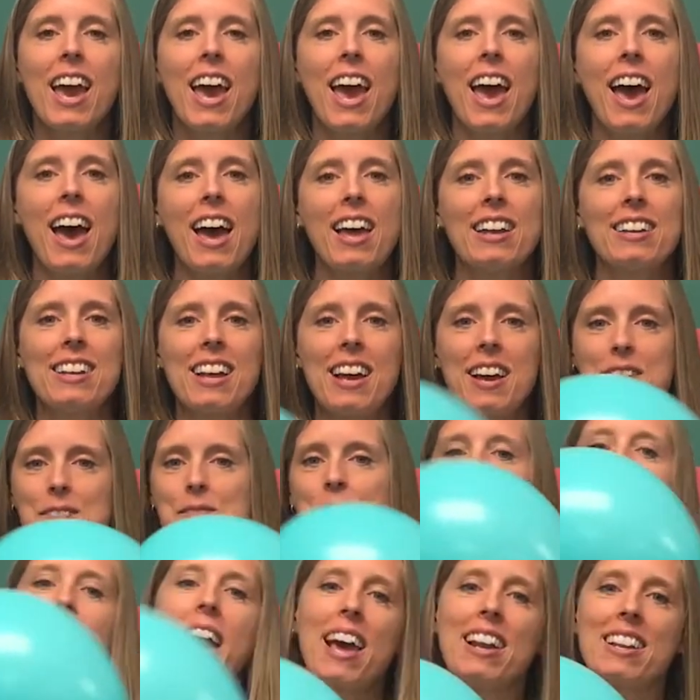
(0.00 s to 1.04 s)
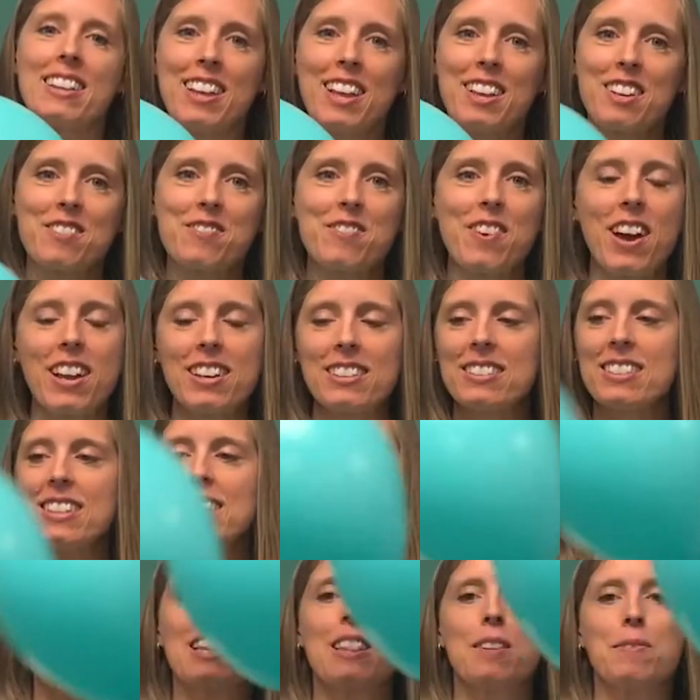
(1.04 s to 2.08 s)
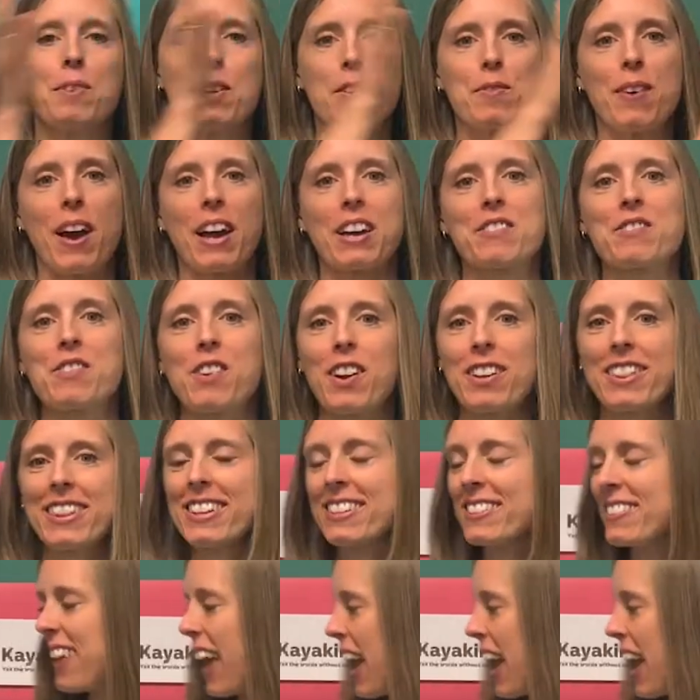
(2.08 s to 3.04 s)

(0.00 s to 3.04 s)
And they had a lot of fun hitting the balloon back and forth.